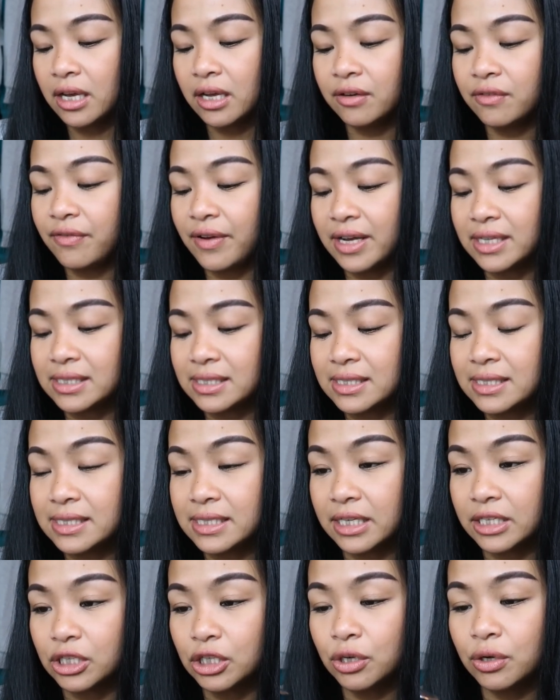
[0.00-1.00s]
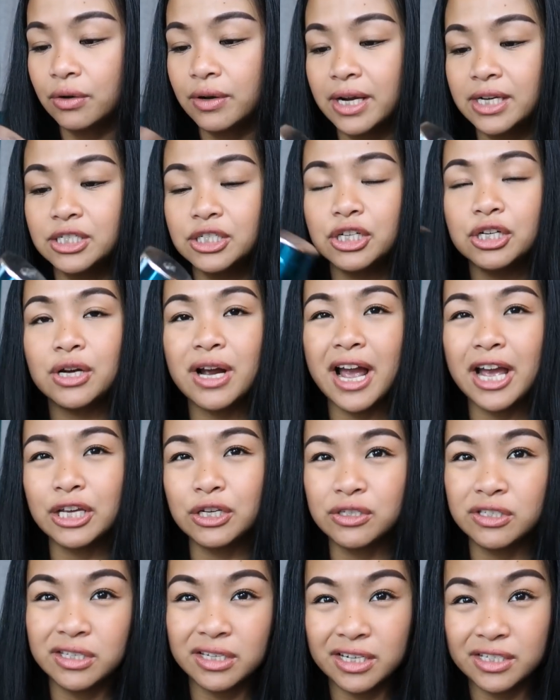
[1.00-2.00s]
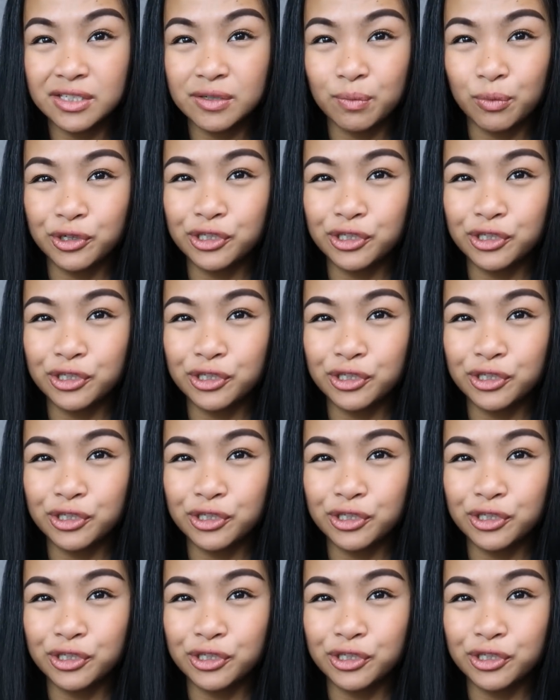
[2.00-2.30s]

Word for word: advanced skin corrector I use it as a